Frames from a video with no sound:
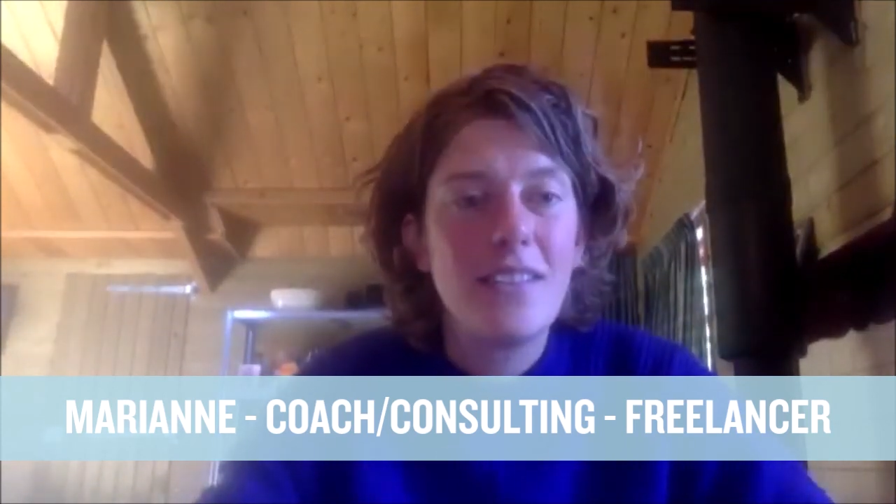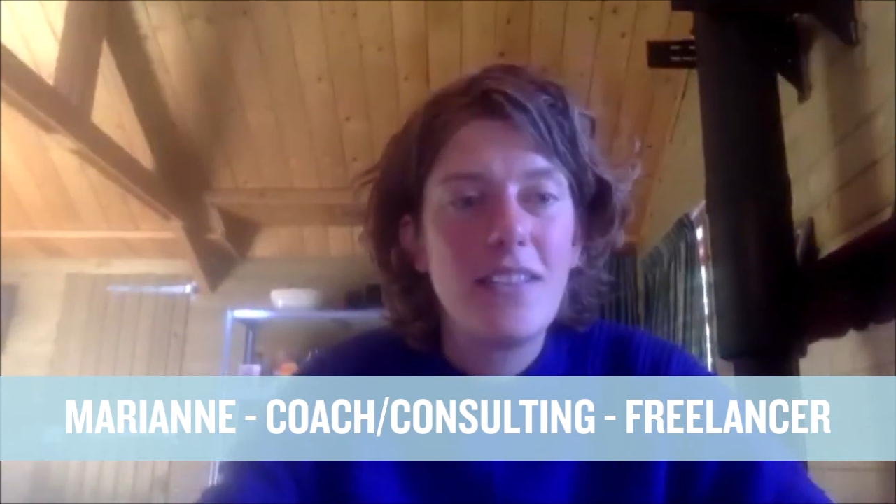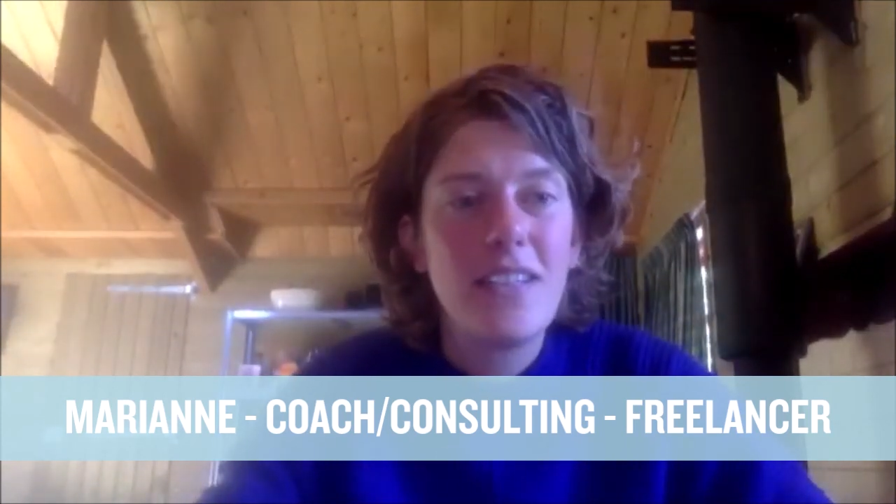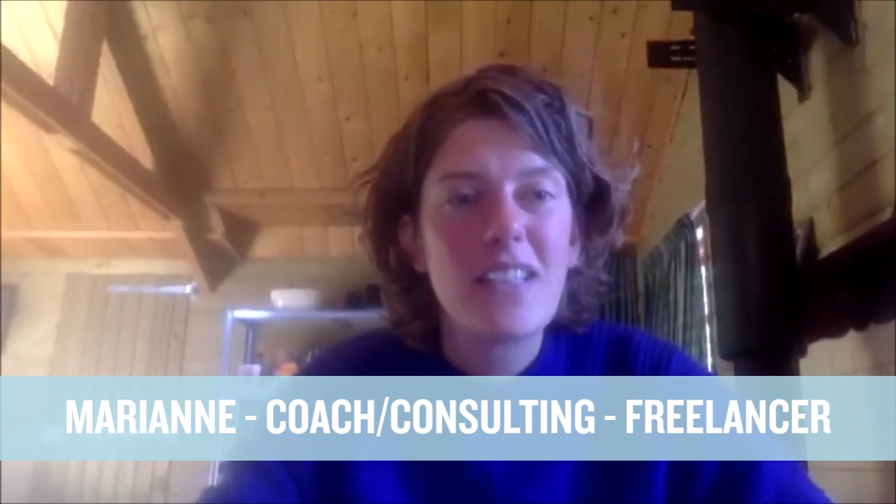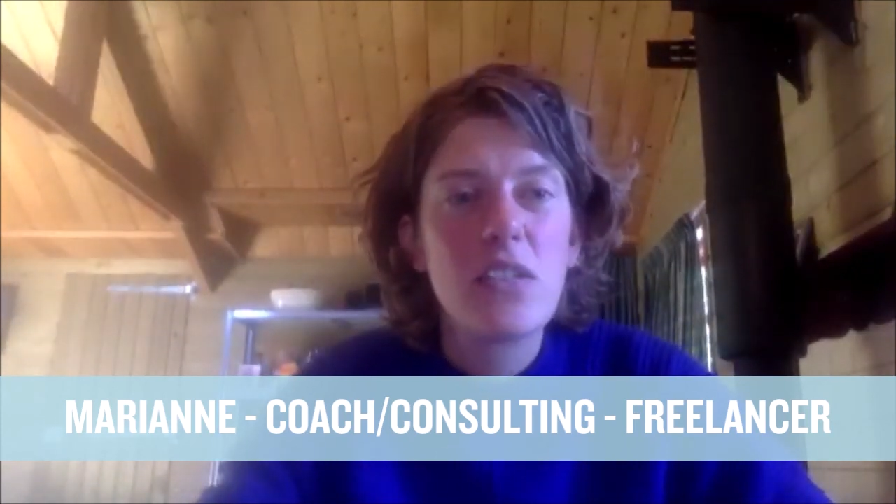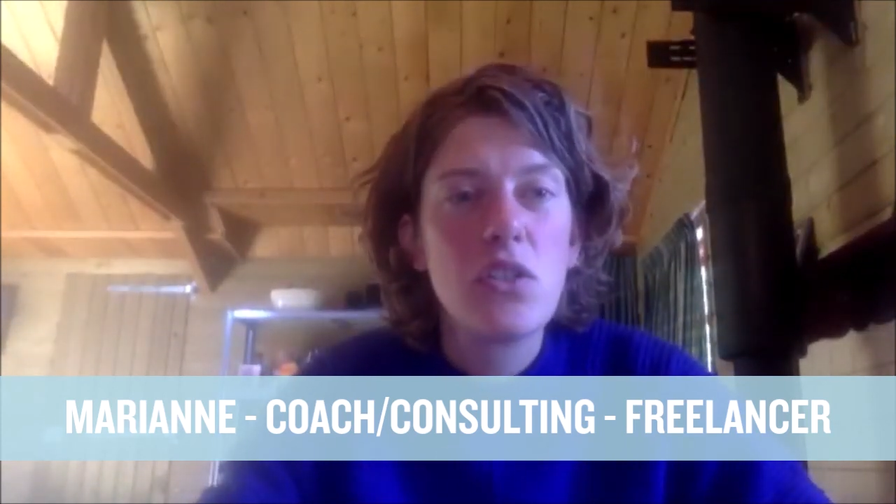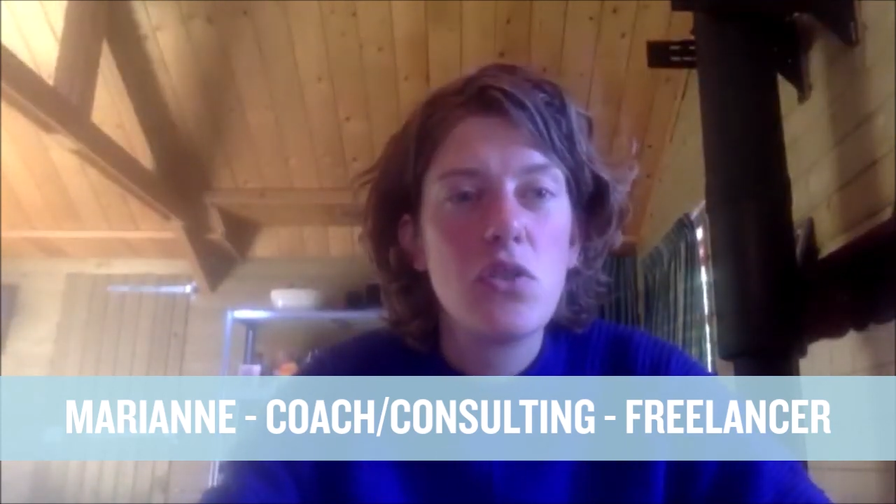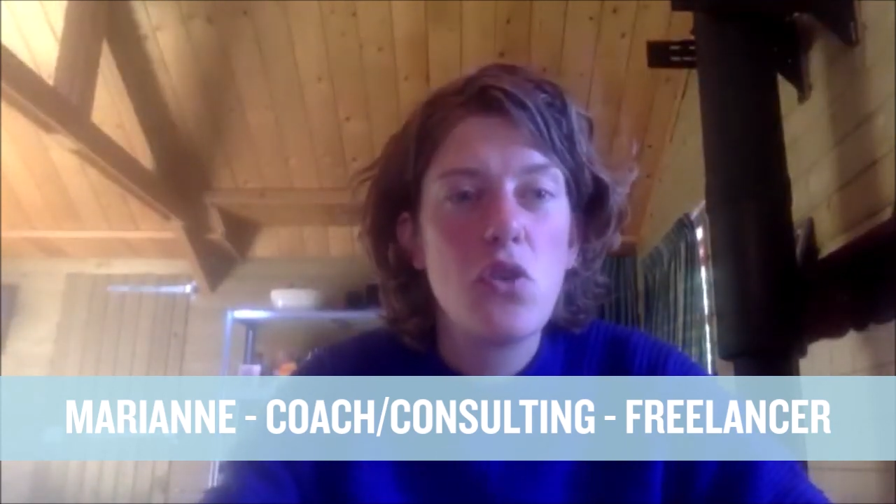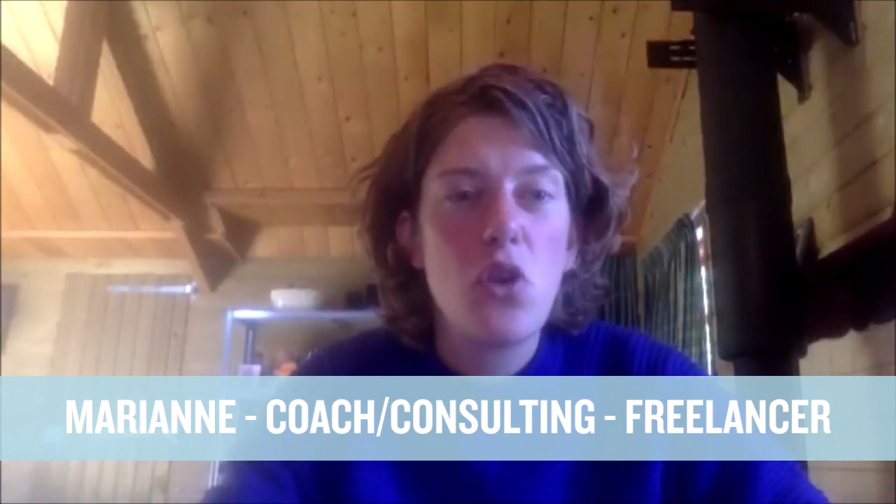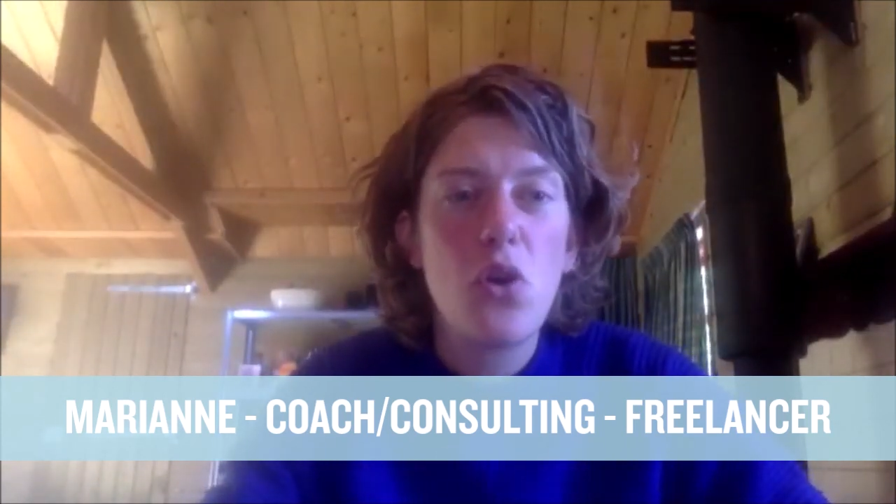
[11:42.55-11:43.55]
didn't
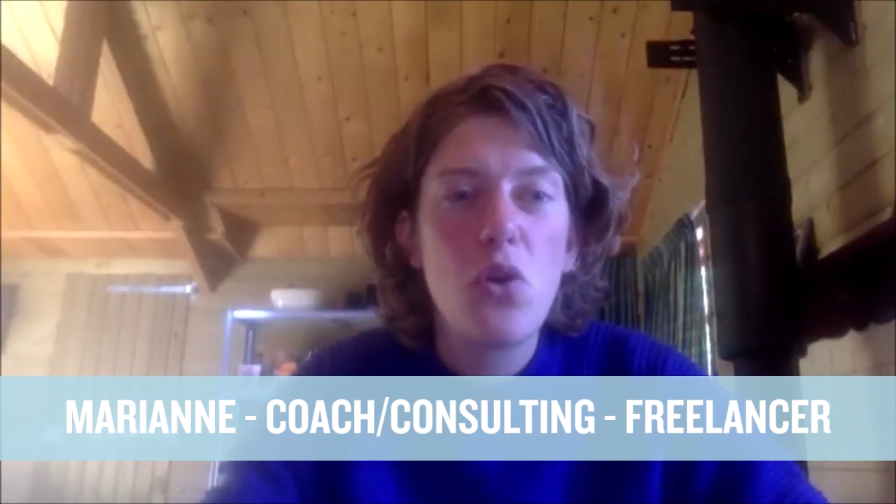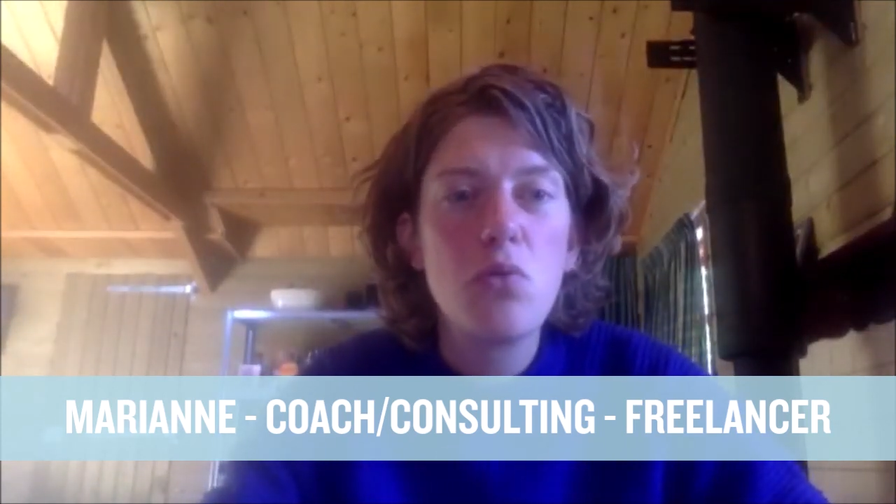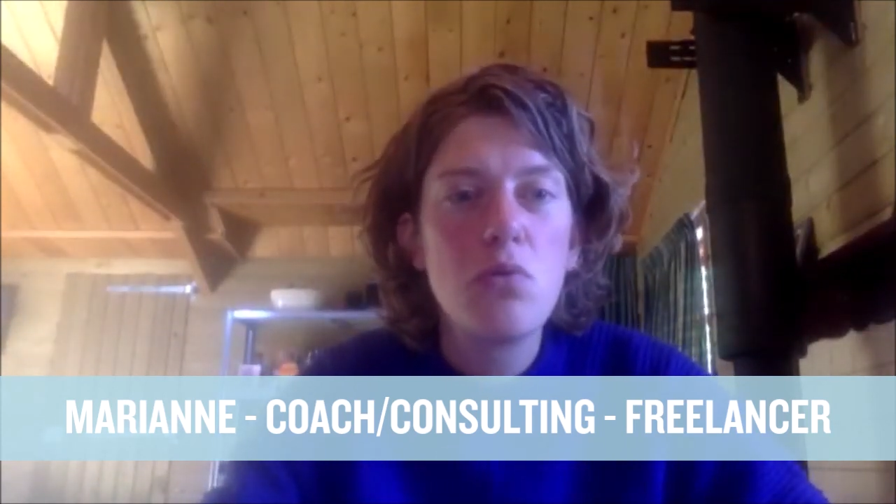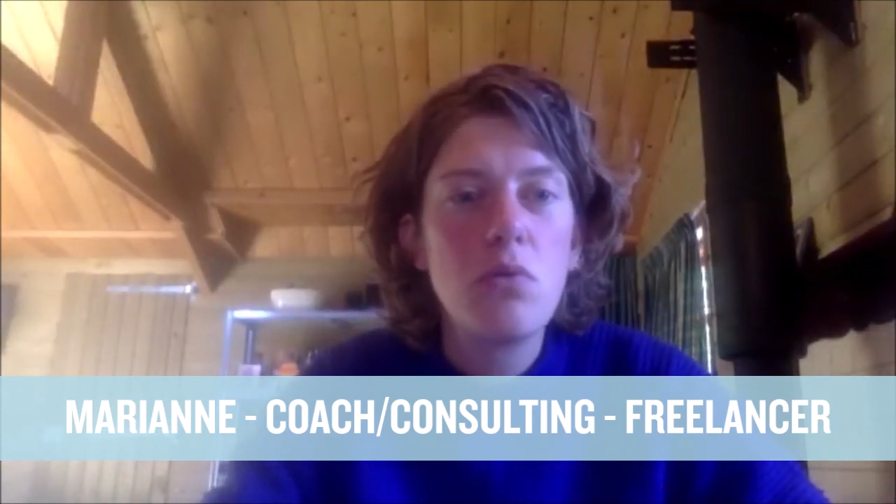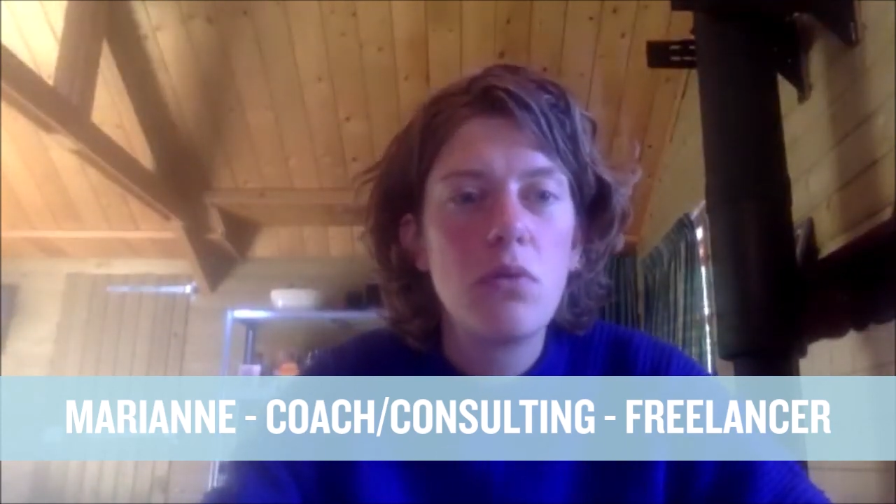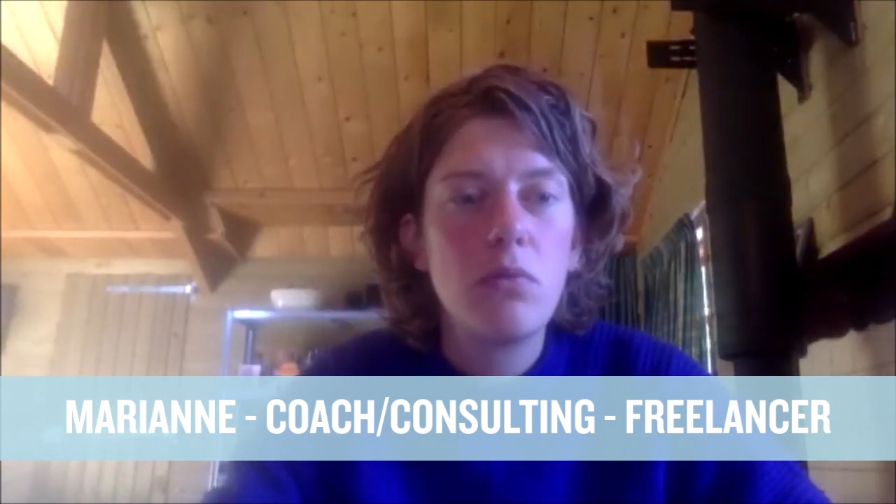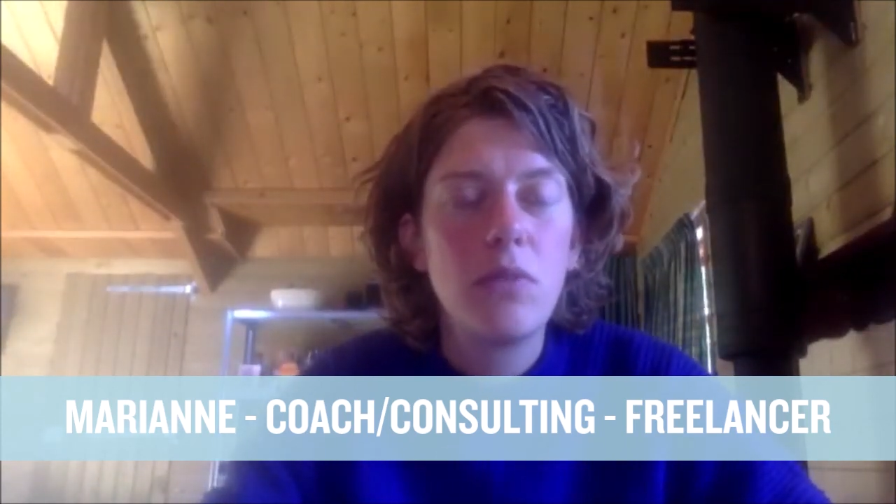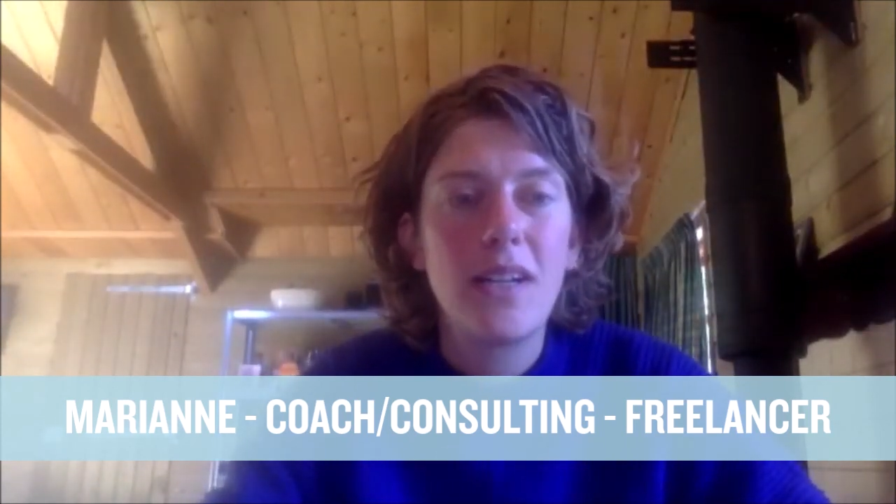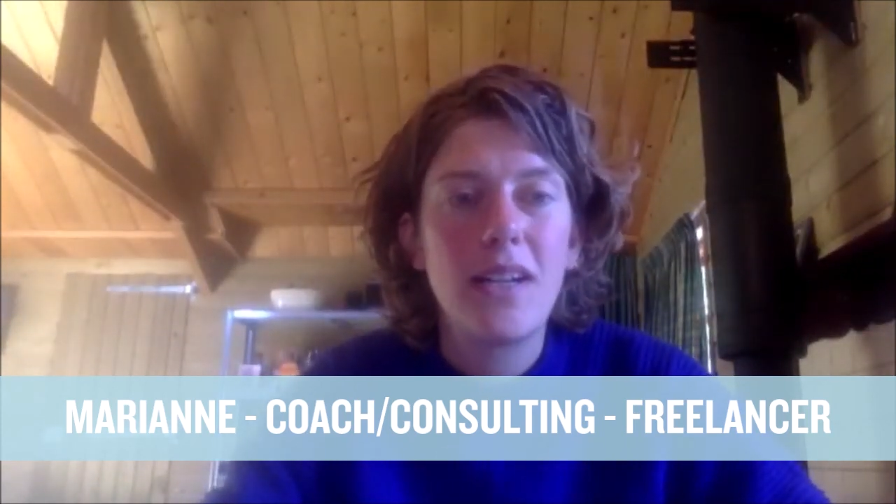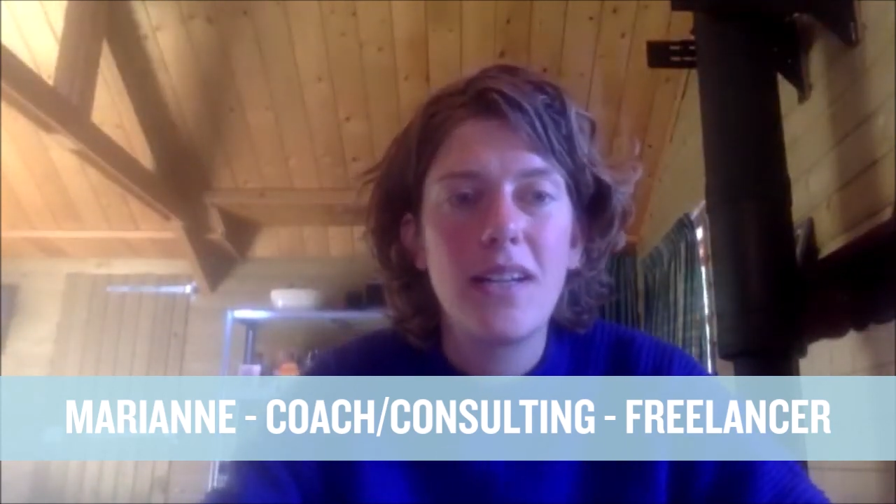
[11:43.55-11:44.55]
know
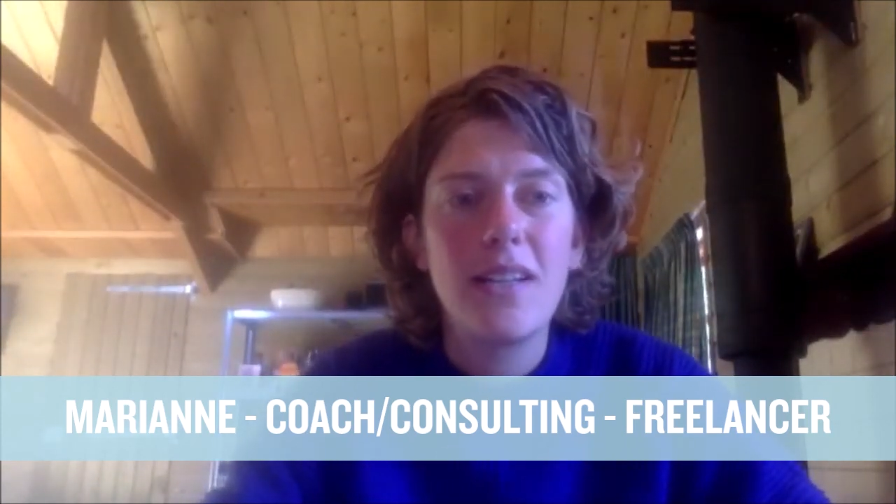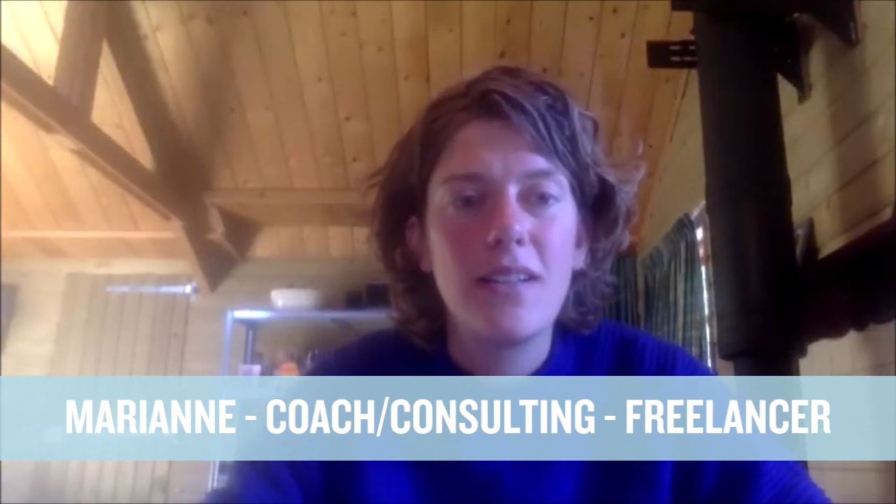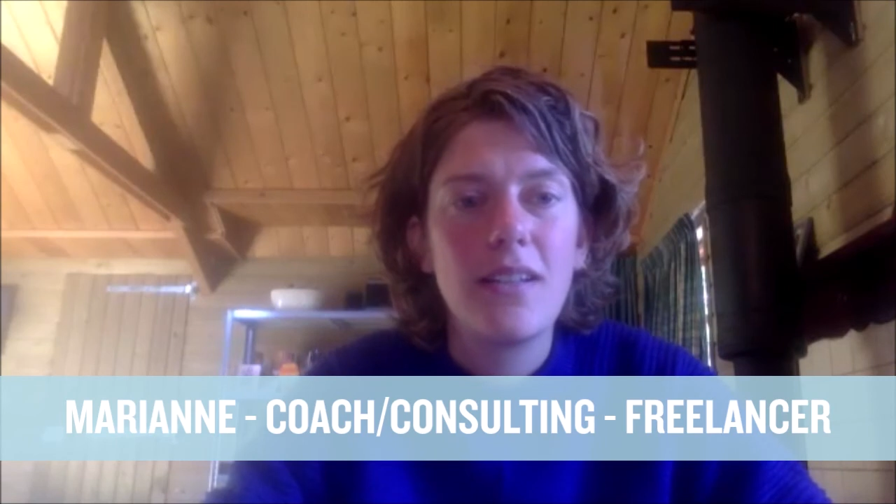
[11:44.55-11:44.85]
when I